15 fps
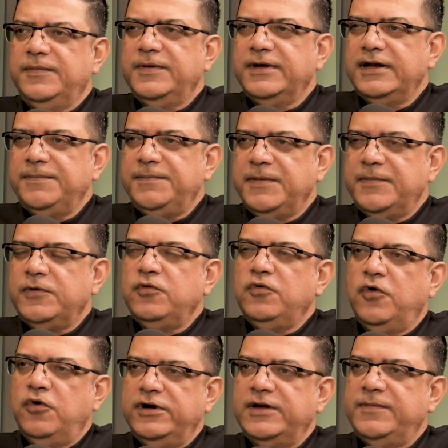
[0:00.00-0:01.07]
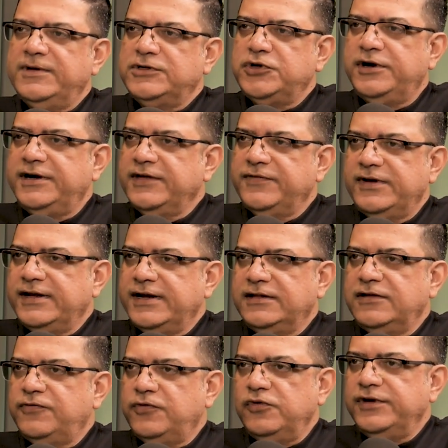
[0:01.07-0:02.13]
And typically, people who hold till maturity will
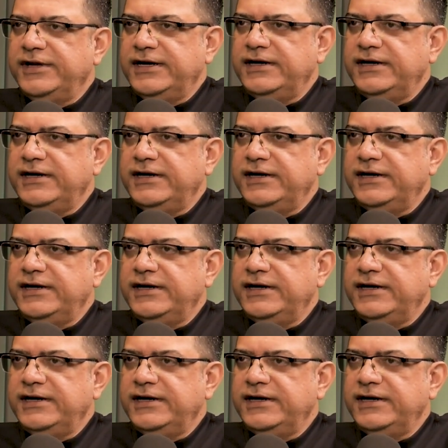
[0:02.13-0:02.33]
get the full